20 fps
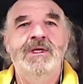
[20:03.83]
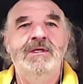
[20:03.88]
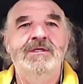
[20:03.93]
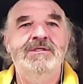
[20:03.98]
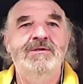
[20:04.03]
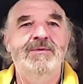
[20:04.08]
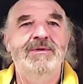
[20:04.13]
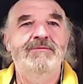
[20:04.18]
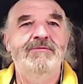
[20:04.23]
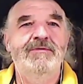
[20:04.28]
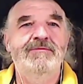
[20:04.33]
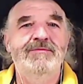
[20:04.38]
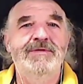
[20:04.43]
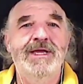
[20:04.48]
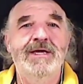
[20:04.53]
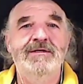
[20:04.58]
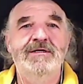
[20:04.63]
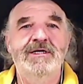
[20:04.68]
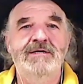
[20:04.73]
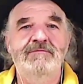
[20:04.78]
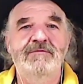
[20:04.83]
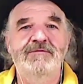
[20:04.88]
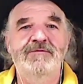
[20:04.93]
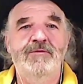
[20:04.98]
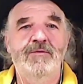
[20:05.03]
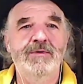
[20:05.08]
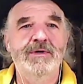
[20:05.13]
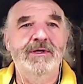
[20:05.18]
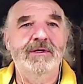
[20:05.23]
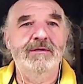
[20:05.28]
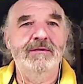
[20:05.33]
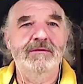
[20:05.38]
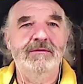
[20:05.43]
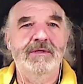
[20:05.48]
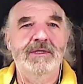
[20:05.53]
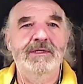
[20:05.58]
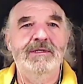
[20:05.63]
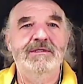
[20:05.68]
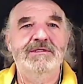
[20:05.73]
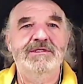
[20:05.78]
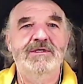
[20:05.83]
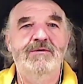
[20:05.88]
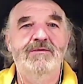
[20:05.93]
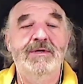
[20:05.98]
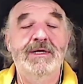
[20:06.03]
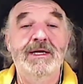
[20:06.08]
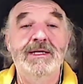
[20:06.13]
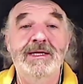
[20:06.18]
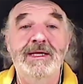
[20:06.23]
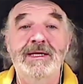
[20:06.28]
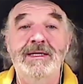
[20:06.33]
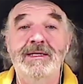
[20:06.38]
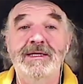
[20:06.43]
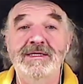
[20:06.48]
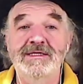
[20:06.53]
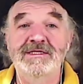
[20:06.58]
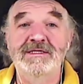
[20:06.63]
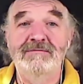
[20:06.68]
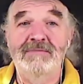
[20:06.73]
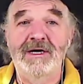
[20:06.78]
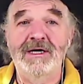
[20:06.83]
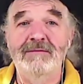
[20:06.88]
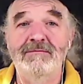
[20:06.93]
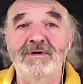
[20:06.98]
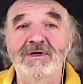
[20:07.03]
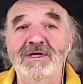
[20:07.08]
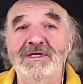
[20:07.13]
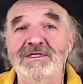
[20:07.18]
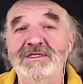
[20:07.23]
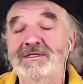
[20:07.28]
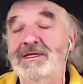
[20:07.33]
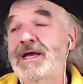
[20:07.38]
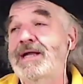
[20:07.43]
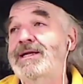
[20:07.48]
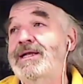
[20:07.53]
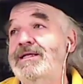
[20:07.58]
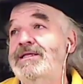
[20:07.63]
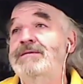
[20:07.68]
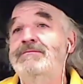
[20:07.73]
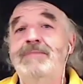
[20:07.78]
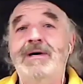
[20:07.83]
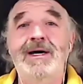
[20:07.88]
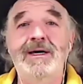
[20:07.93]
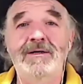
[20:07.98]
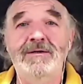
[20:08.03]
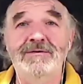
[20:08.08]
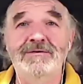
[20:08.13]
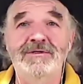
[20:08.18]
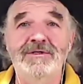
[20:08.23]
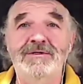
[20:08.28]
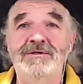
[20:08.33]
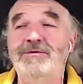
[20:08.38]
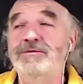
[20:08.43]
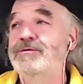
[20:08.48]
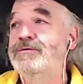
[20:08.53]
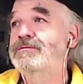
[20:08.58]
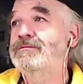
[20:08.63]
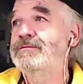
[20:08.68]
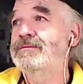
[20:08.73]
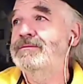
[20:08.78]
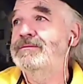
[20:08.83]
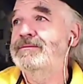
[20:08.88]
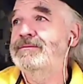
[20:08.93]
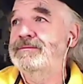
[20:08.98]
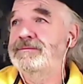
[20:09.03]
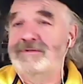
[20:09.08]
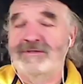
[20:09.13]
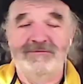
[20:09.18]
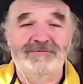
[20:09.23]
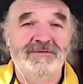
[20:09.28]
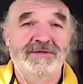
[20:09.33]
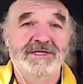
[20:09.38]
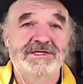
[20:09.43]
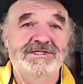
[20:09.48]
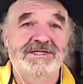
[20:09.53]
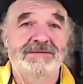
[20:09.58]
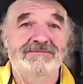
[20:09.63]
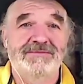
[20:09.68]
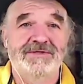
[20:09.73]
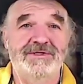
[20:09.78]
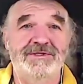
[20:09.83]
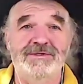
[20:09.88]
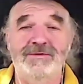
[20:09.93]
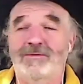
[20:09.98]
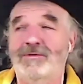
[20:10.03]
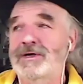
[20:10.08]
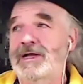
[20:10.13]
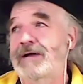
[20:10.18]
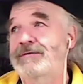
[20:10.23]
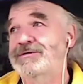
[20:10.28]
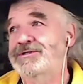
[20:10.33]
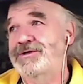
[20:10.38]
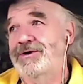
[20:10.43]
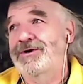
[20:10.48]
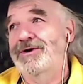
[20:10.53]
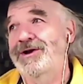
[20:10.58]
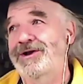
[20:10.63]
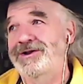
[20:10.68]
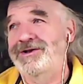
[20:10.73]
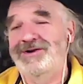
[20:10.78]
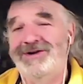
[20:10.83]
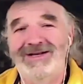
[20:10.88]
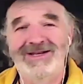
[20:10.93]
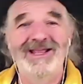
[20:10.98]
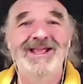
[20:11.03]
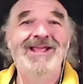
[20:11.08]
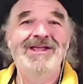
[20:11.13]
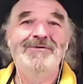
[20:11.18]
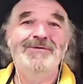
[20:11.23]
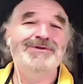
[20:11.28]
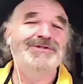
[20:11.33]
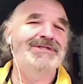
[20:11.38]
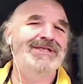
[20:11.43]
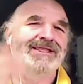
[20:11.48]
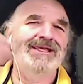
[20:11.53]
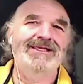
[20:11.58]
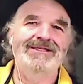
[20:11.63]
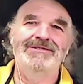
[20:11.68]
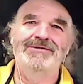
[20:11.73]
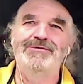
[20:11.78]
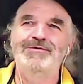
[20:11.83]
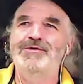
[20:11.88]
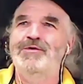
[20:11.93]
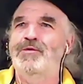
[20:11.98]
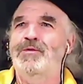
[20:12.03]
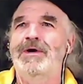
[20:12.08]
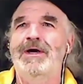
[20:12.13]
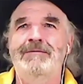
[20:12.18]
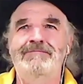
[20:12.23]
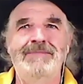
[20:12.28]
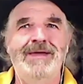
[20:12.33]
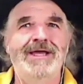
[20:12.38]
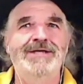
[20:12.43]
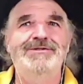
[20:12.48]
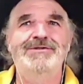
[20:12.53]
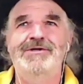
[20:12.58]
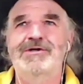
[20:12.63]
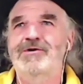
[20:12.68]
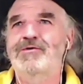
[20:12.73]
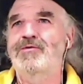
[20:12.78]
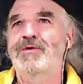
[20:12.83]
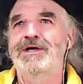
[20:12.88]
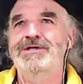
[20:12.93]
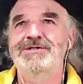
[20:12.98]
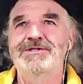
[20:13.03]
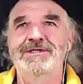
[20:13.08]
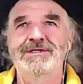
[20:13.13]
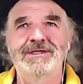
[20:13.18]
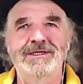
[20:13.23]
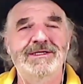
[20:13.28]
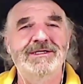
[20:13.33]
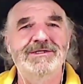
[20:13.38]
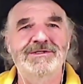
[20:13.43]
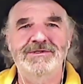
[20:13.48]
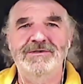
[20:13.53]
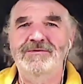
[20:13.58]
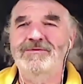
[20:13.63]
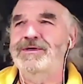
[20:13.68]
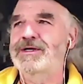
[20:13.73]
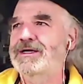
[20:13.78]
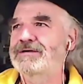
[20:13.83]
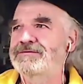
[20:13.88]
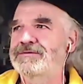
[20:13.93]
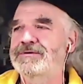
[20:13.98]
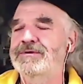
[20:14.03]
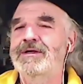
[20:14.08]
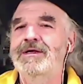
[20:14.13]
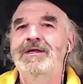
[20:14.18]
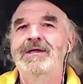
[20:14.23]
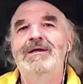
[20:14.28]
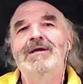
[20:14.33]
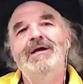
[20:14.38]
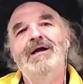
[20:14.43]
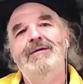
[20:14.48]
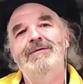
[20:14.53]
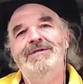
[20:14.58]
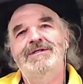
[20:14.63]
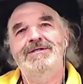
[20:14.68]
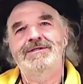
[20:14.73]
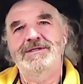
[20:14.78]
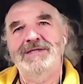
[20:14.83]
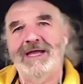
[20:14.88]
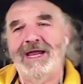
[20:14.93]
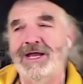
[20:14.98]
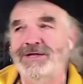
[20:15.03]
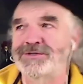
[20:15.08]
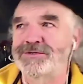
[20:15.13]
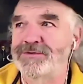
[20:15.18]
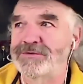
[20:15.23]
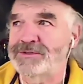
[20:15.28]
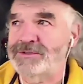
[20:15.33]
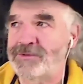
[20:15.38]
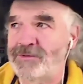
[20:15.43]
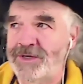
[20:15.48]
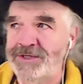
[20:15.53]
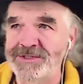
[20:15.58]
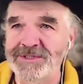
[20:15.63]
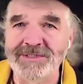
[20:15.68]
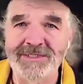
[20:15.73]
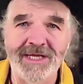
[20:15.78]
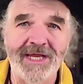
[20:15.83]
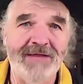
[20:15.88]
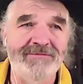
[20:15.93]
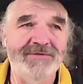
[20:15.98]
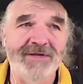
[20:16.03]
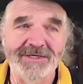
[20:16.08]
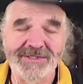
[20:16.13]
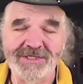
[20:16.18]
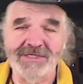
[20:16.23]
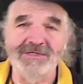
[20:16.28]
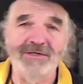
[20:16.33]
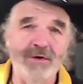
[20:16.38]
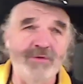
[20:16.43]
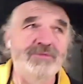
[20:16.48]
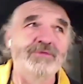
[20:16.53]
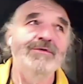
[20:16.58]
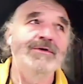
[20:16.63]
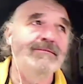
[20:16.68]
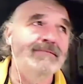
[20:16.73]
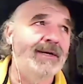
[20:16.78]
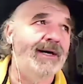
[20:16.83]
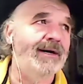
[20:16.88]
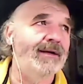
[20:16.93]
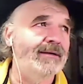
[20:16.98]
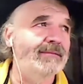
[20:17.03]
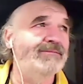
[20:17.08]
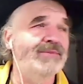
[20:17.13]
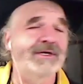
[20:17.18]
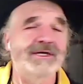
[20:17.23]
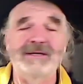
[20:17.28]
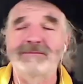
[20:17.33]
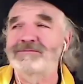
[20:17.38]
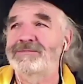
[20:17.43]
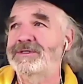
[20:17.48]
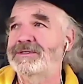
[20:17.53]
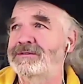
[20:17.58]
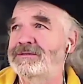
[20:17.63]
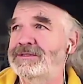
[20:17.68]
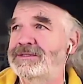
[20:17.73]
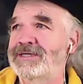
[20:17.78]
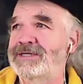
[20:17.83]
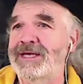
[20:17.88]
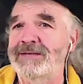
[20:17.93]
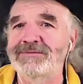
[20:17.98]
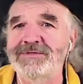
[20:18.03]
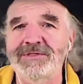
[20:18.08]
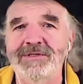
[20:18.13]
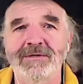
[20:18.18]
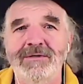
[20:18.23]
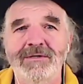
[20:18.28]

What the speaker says: So we're down to number 4 here, right? So what I need is the model, because I need the model to finish up the story I was starting off, which is, I think, do master question lists or whatever. To answer those questions, I have to actually go through the model and pick up the types that